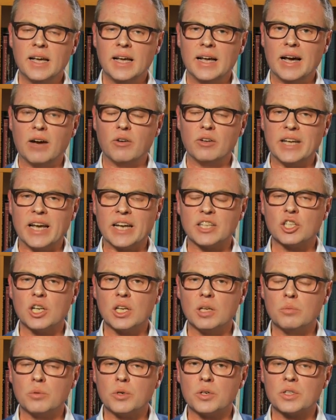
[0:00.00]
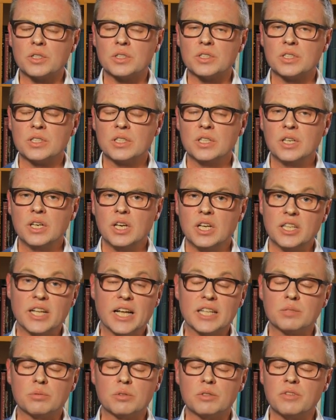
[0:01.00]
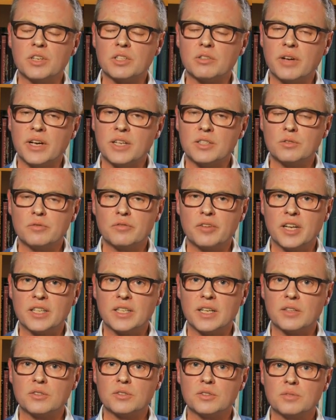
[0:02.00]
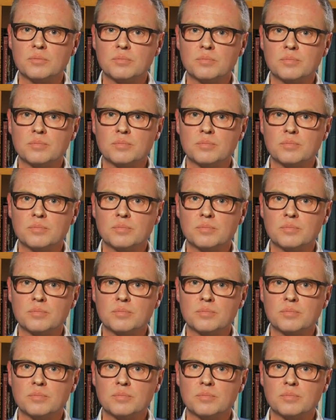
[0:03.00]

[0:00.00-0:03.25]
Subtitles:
how it actually works. And that's what we are trying to find out.